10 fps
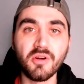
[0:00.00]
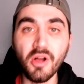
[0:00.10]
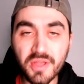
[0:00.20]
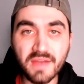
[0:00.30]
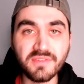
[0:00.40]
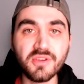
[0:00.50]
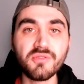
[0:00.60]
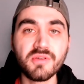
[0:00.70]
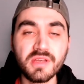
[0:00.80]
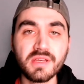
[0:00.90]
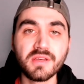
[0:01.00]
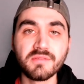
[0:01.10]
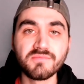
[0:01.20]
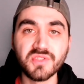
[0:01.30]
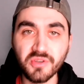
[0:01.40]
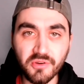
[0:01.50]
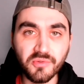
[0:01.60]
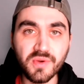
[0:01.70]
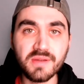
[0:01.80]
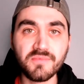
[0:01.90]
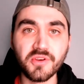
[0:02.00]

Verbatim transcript: All you have to do, secure the win.